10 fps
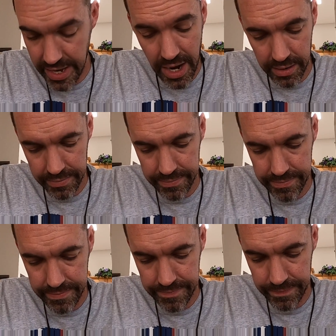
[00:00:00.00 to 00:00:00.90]
yeah,
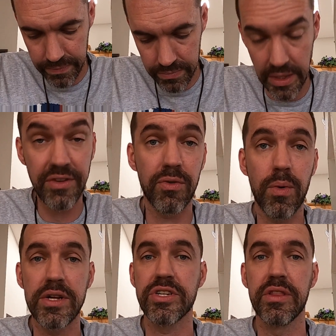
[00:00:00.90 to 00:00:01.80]
thanks for
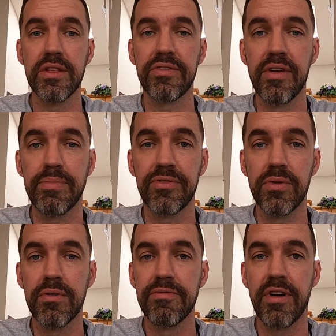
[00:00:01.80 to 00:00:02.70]
watching this
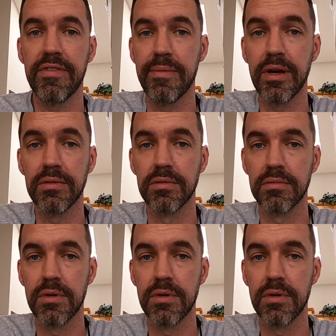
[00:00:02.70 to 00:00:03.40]
episode of Off the Mountain.